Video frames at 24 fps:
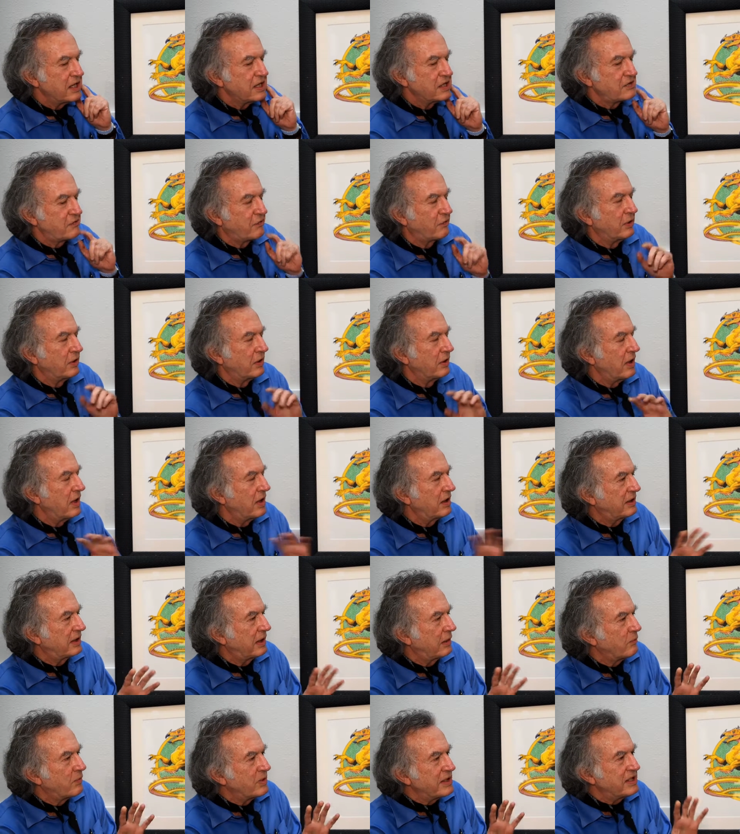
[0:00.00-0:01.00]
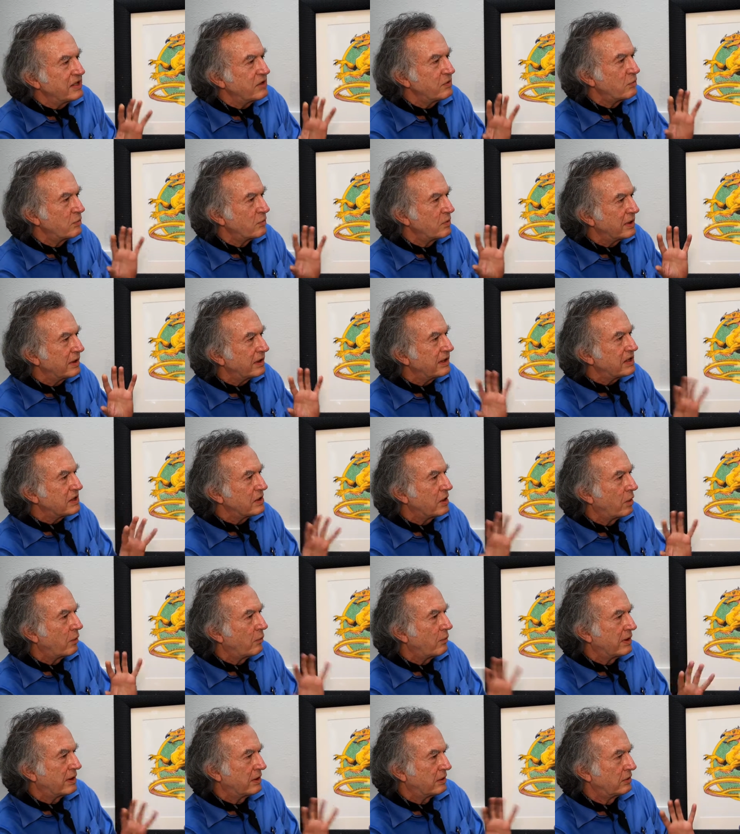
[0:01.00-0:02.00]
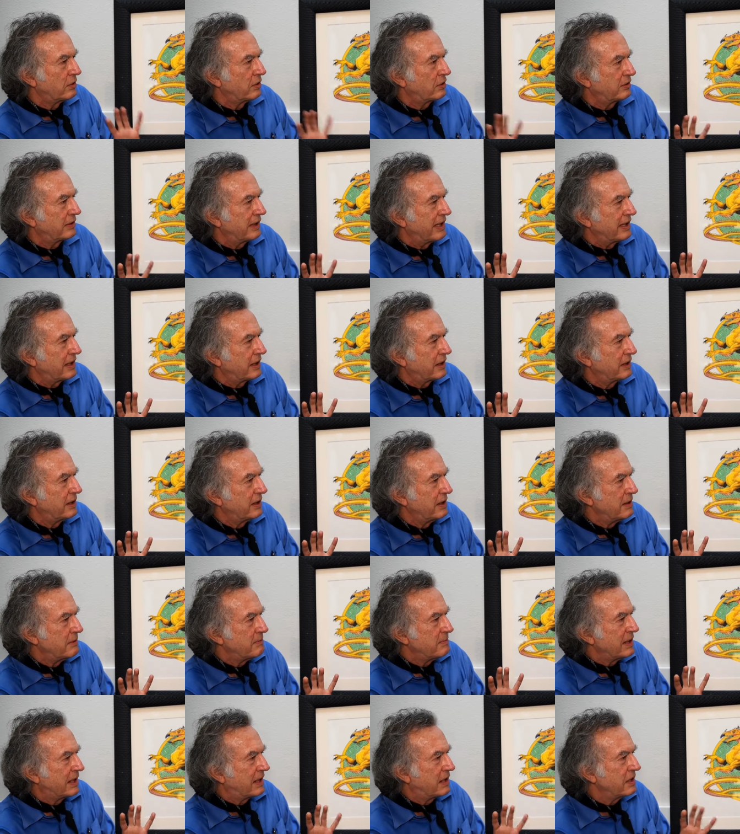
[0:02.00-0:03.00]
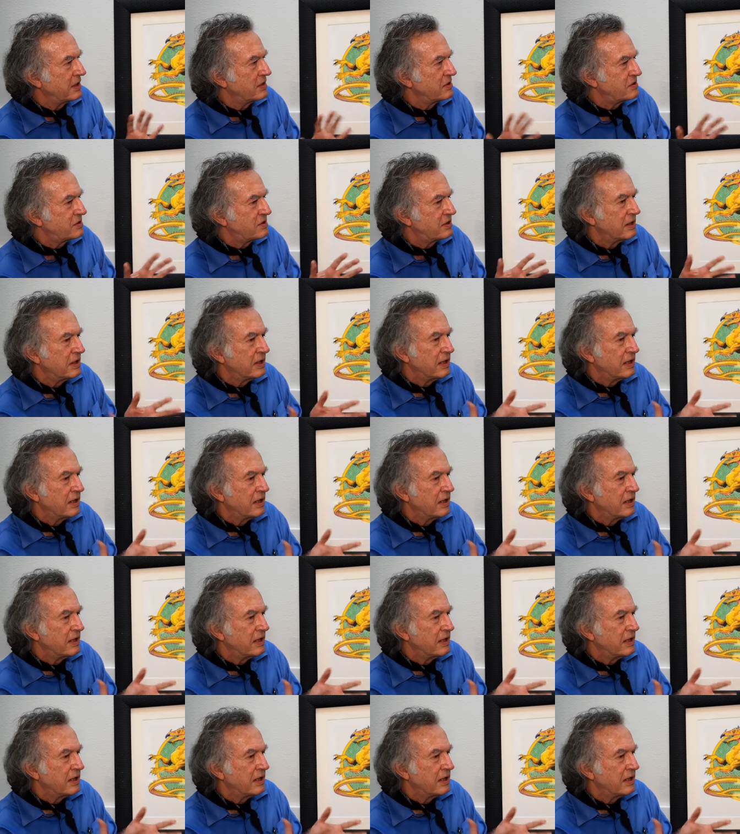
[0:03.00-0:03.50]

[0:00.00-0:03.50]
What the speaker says: is for a long time, we didn't really know what it looked like because